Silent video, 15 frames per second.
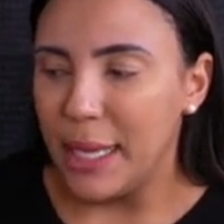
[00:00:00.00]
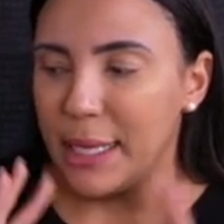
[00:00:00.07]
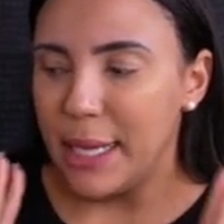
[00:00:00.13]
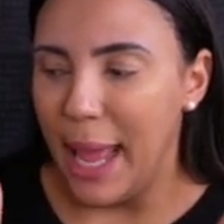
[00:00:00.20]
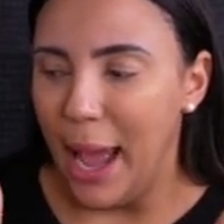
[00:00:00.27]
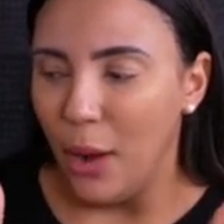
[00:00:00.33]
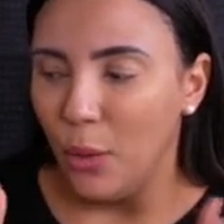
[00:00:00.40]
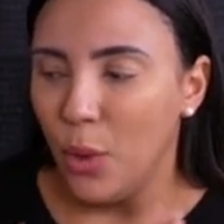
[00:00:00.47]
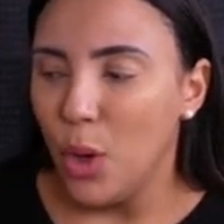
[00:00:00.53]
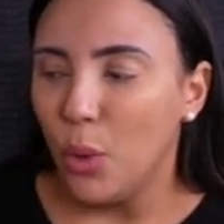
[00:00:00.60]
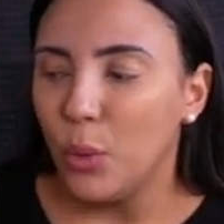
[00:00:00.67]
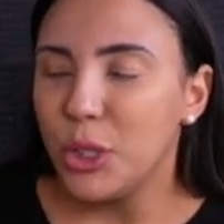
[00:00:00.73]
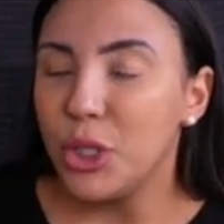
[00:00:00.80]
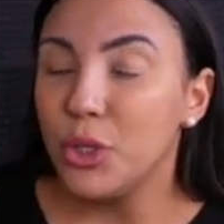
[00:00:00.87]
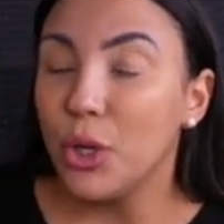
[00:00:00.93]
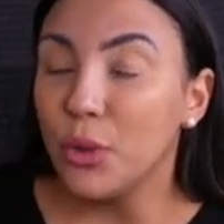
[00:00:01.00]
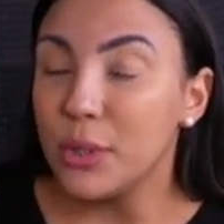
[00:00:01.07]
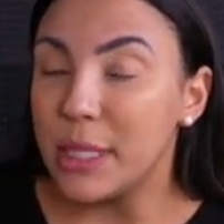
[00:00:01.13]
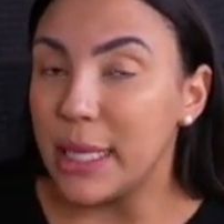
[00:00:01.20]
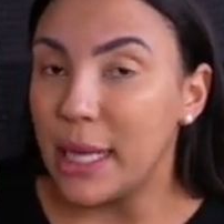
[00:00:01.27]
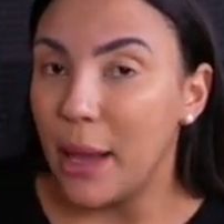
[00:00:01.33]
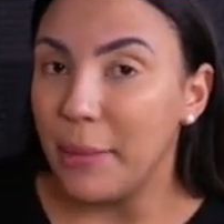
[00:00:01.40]
Now, what you don't
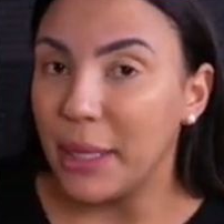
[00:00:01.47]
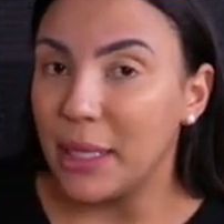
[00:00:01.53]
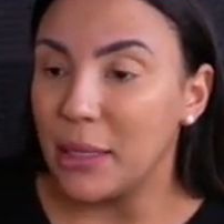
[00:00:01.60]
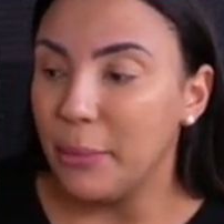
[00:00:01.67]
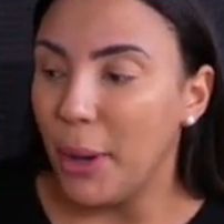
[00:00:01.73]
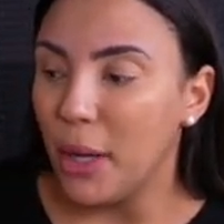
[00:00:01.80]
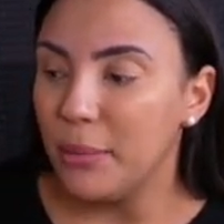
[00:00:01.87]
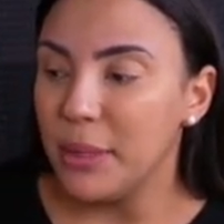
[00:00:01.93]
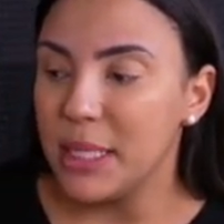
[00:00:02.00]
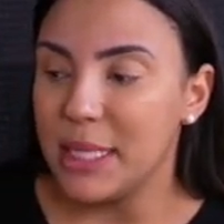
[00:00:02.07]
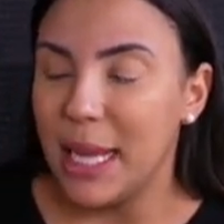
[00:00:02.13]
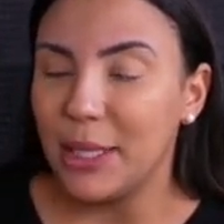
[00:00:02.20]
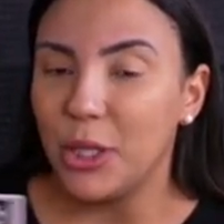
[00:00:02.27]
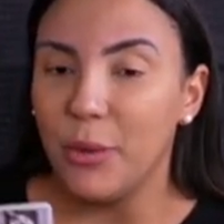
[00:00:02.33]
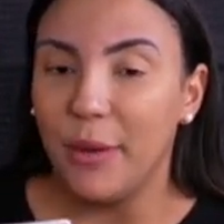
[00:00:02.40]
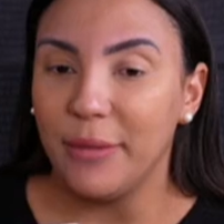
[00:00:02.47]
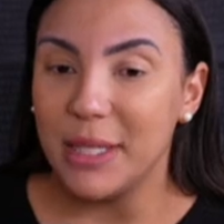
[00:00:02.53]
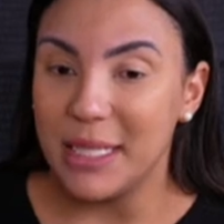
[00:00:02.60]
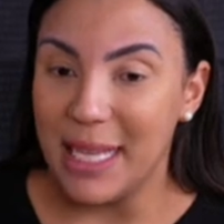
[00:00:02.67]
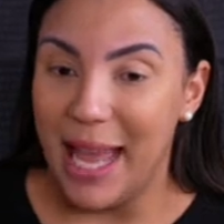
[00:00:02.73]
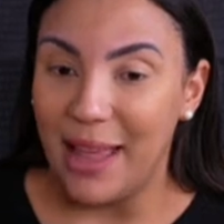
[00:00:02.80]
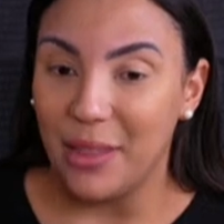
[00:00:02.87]
see coming at the bottom of the deck, you have
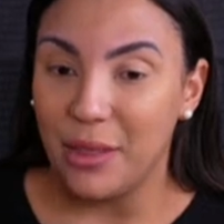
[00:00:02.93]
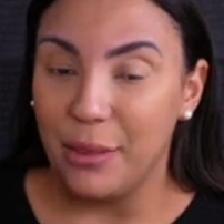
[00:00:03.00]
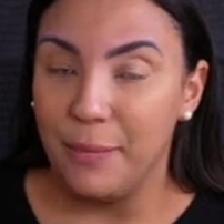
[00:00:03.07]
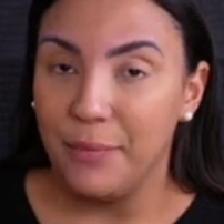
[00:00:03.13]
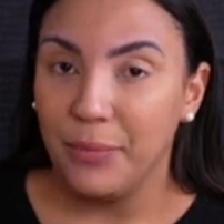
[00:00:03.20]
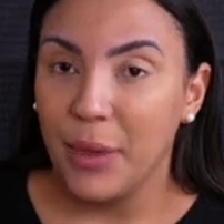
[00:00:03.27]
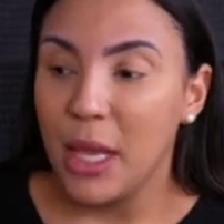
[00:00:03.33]
the Death.